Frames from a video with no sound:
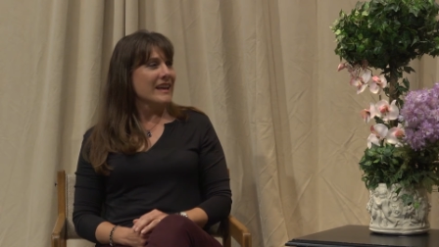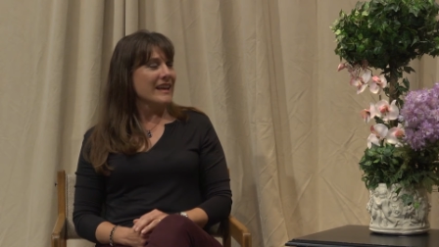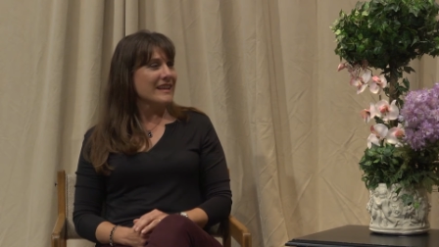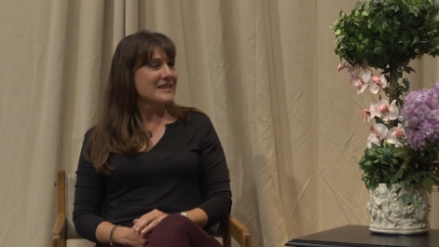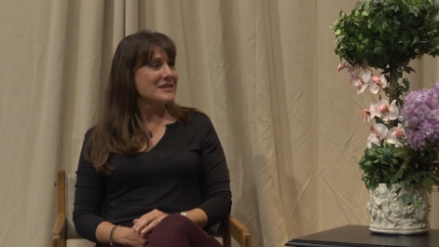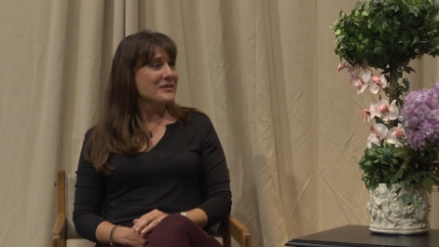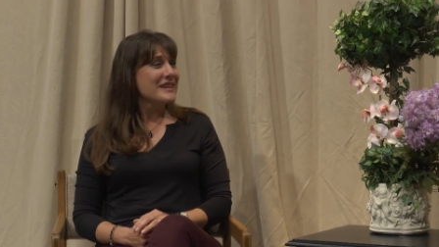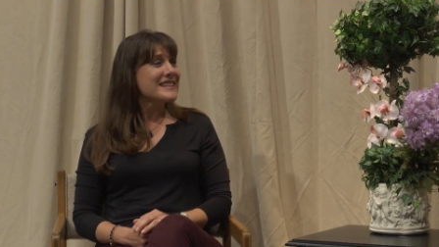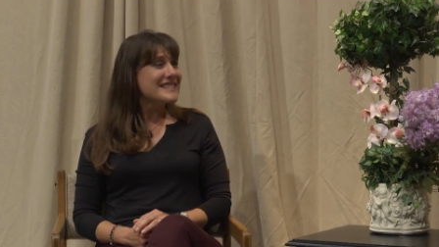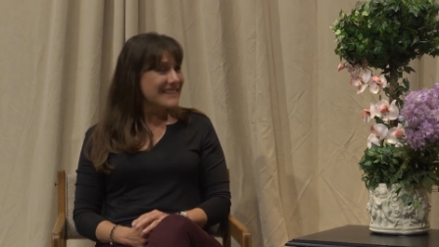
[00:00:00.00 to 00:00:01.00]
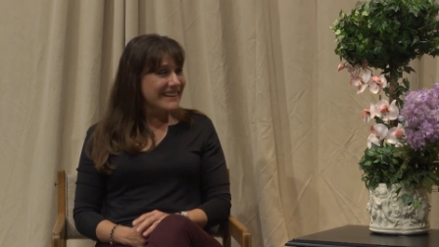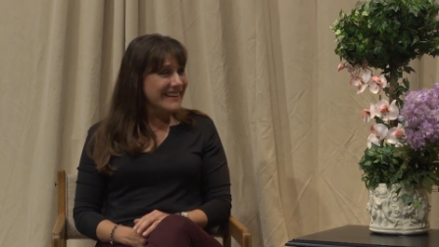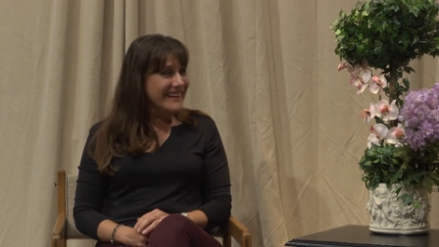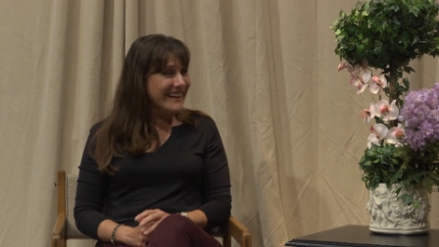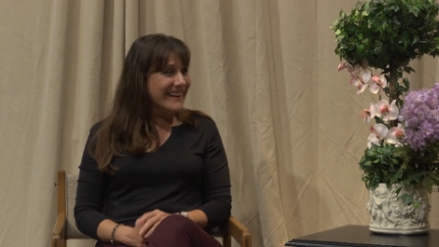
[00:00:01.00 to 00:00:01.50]
And so they
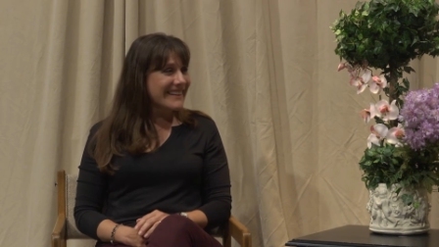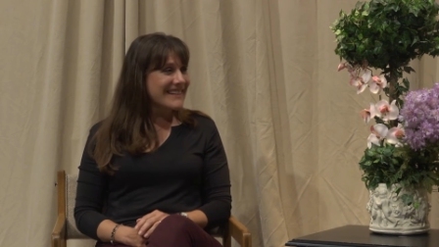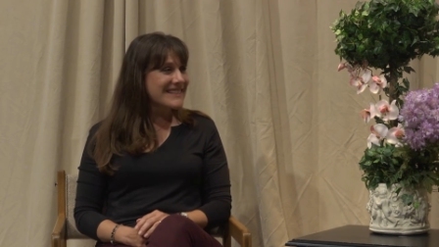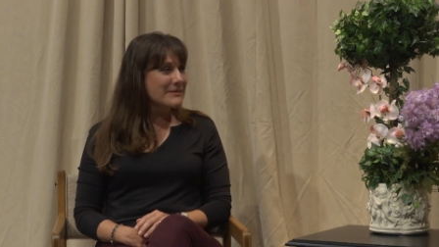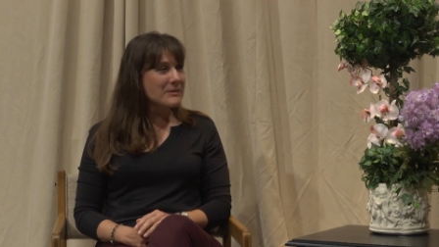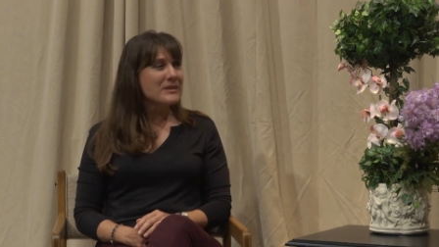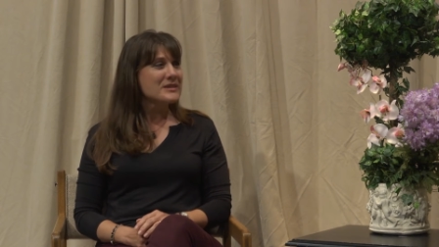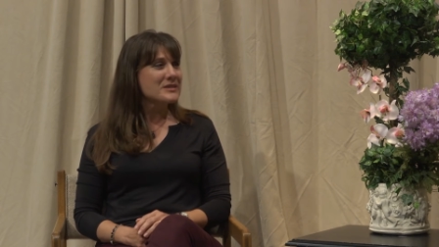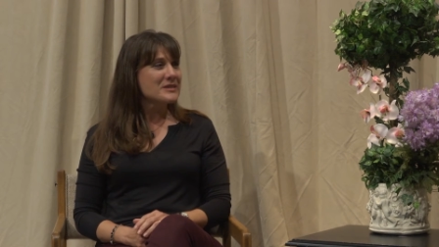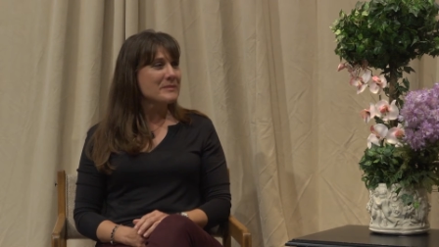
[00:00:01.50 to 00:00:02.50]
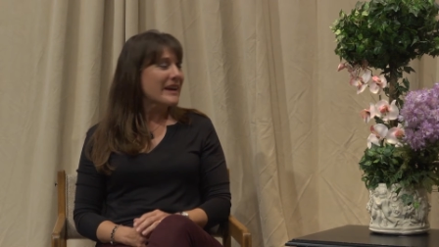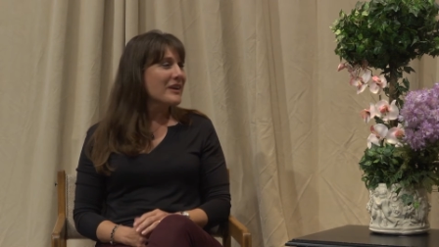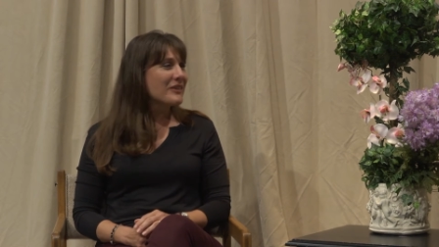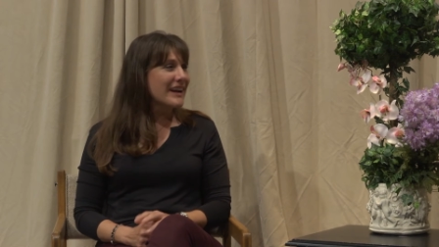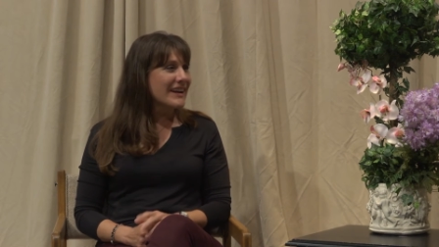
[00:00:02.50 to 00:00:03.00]
did, and they said, we want you as
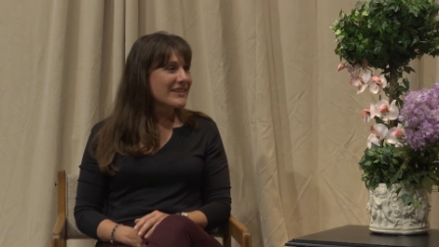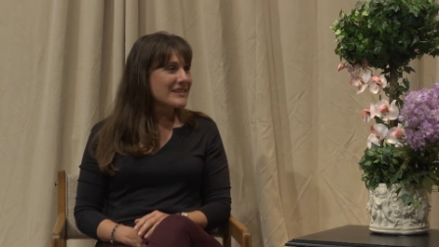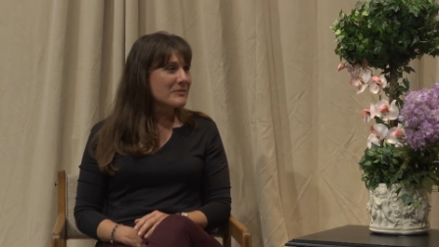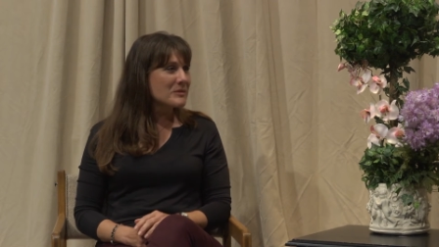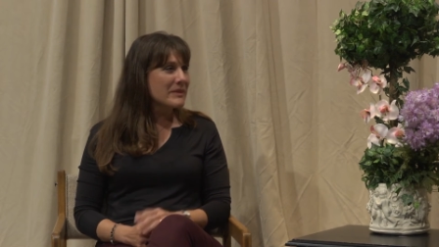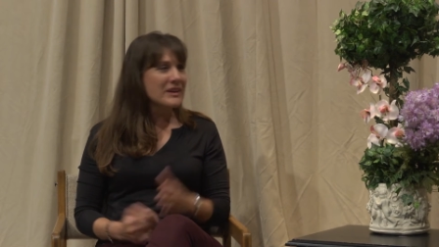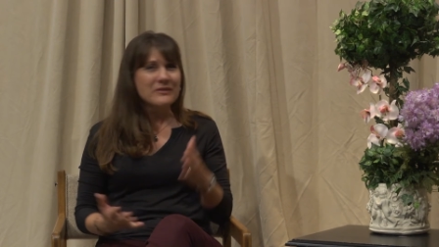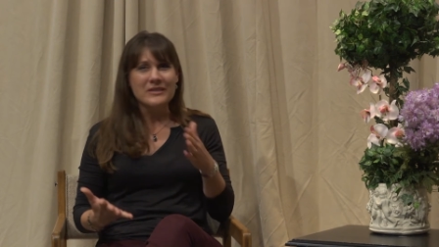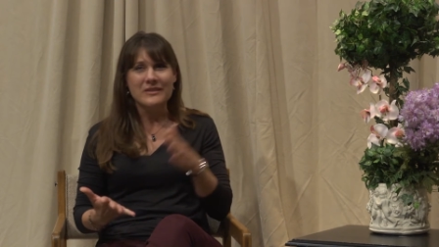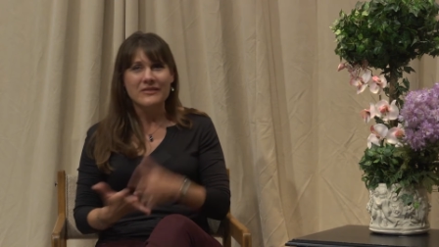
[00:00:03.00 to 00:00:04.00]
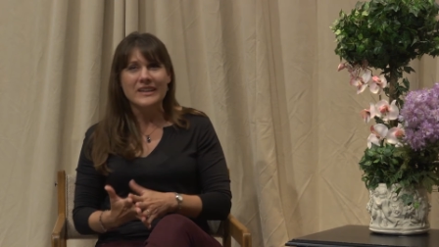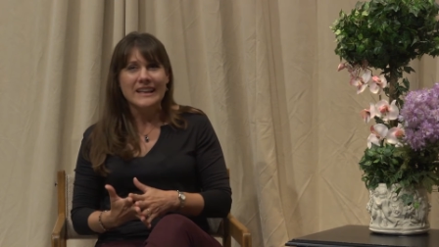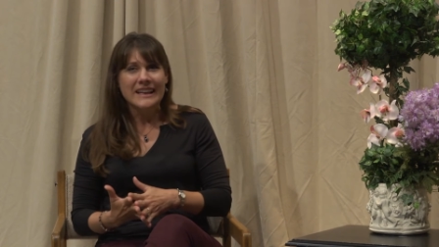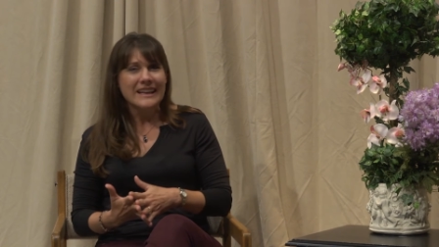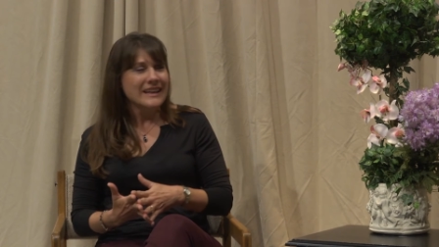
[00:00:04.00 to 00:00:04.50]
background, and we'll pay you for the
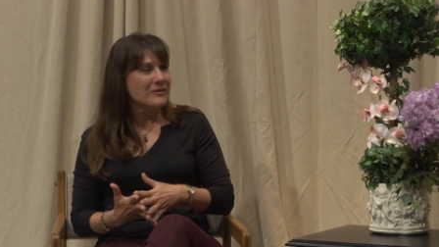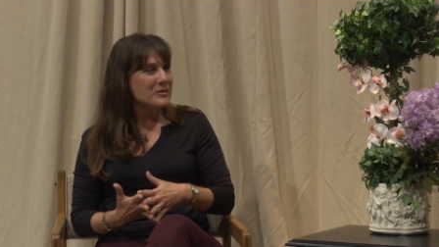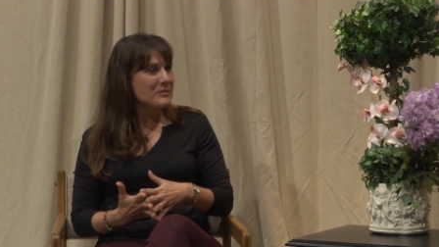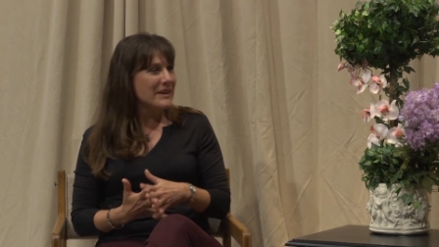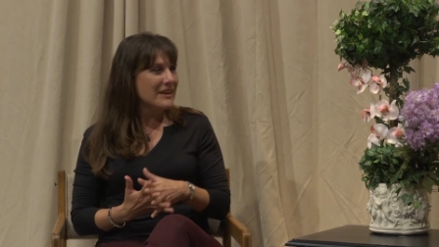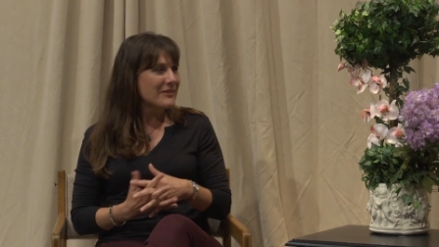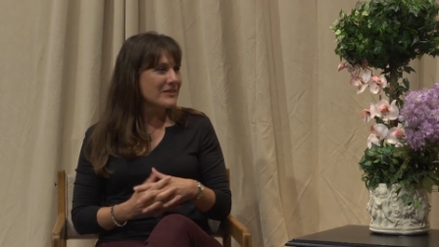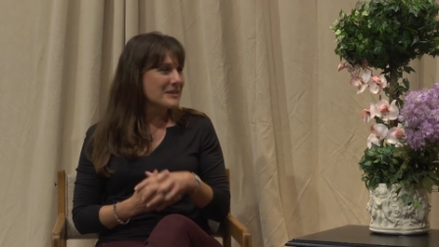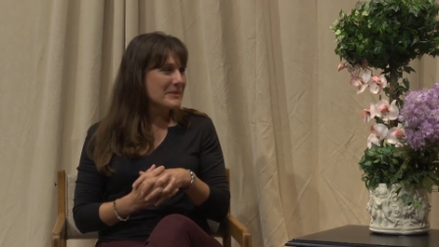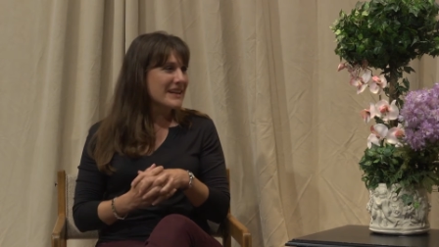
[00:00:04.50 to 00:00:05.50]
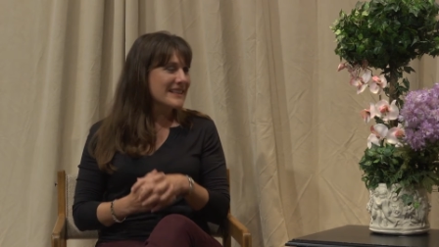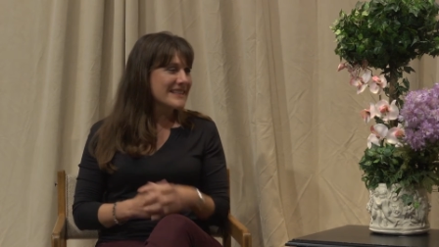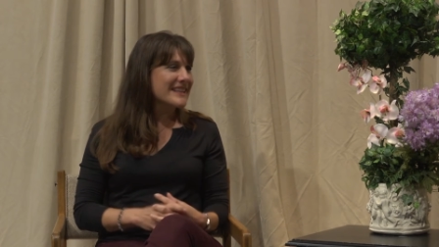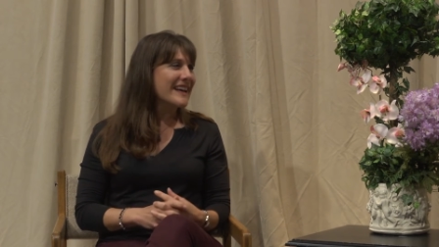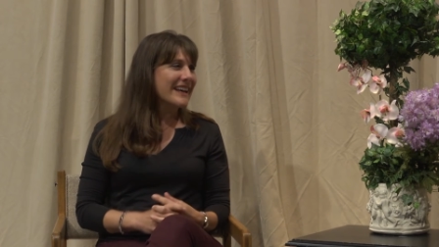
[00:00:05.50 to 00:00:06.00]
fitting, and we'll pay you to be on
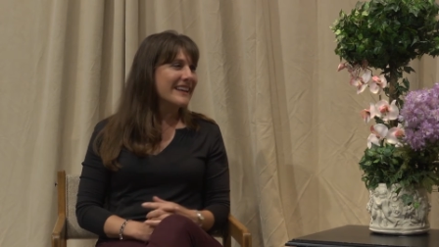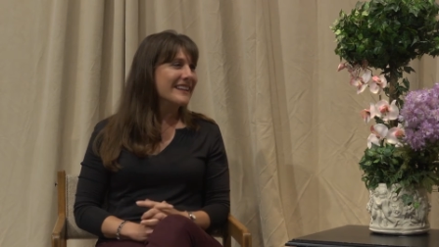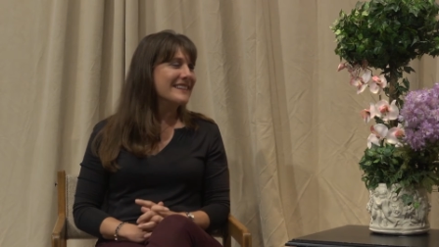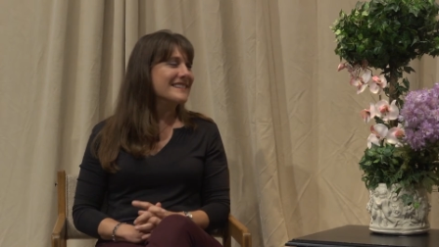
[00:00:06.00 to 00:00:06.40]
set.